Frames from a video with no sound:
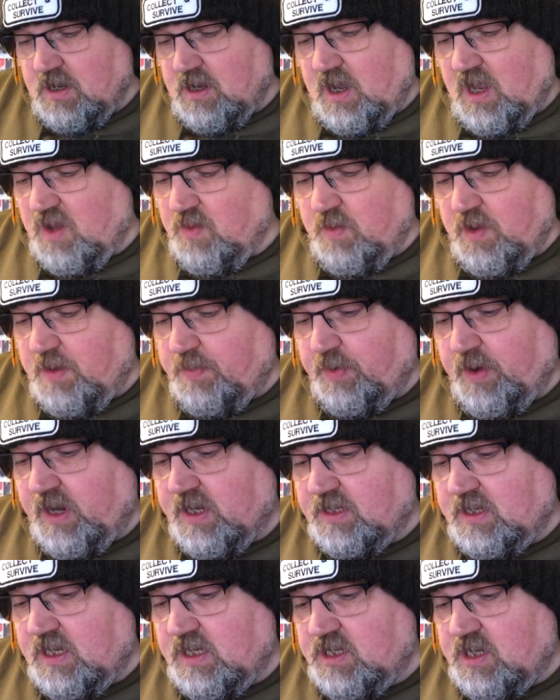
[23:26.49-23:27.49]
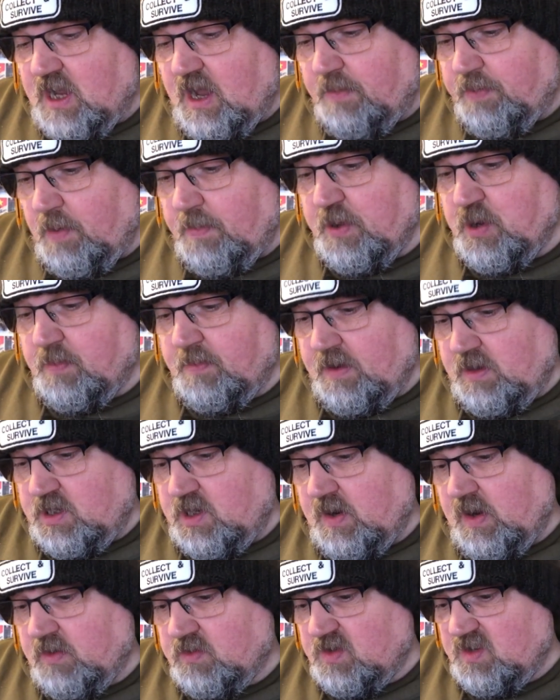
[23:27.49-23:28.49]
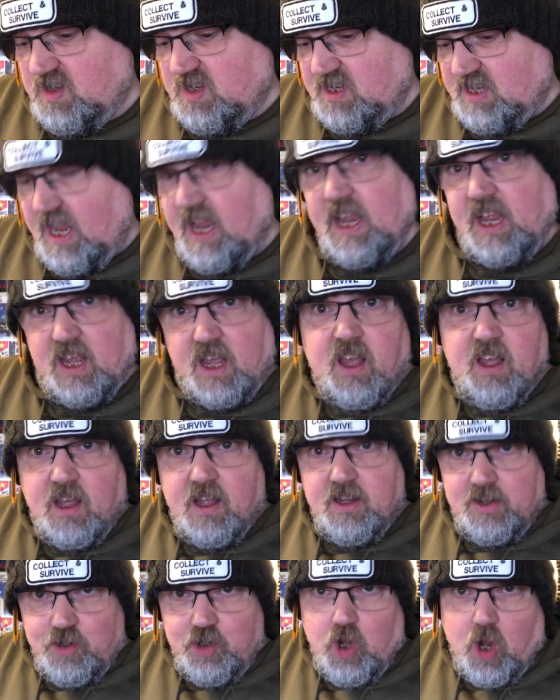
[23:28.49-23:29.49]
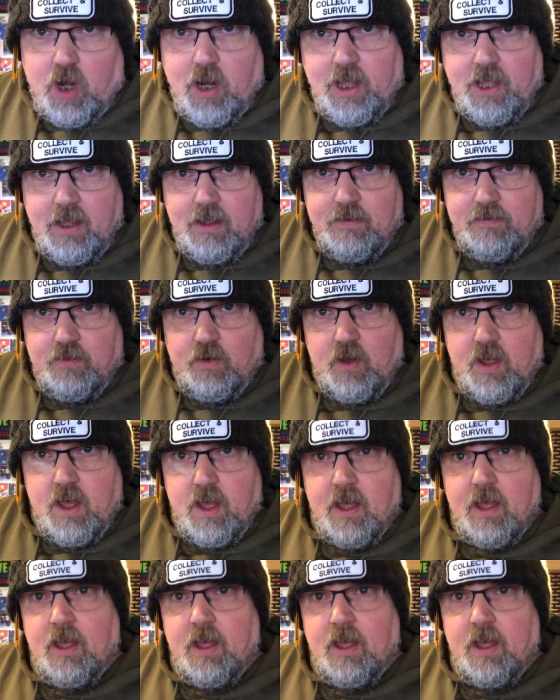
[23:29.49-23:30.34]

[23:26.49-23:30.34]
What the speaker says: I don't know what the prize is yet. I'll probably come round to your house and sing Dolly for you.